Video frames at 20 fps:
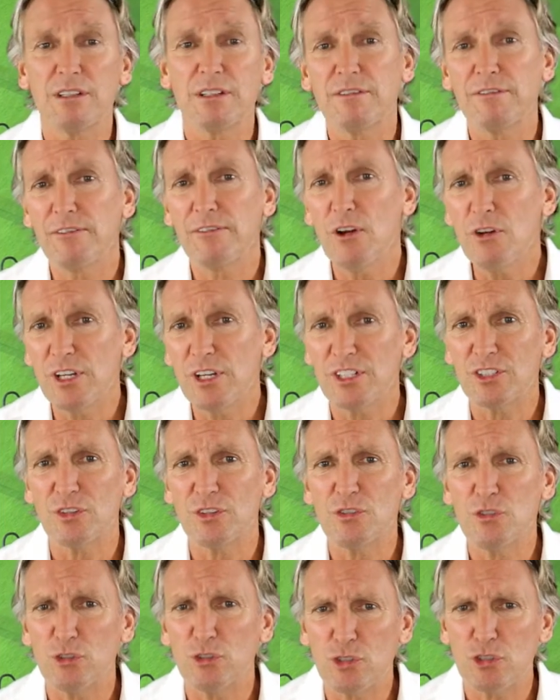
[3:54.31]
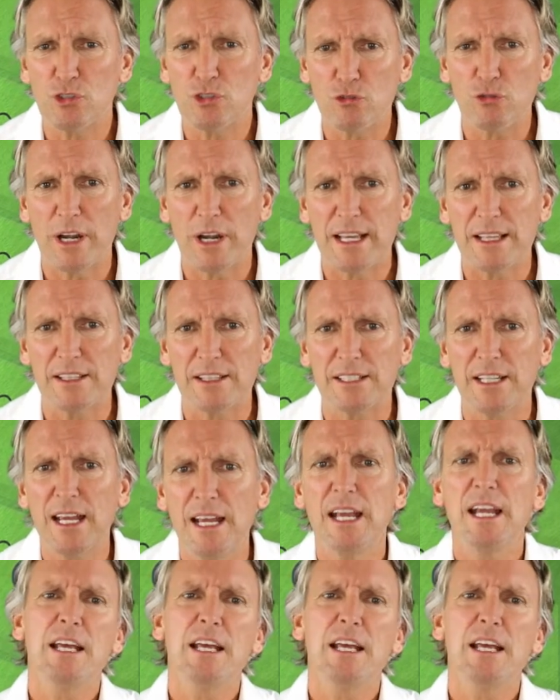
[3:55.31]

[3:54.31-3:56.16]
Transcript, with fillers: and focus on your strengths,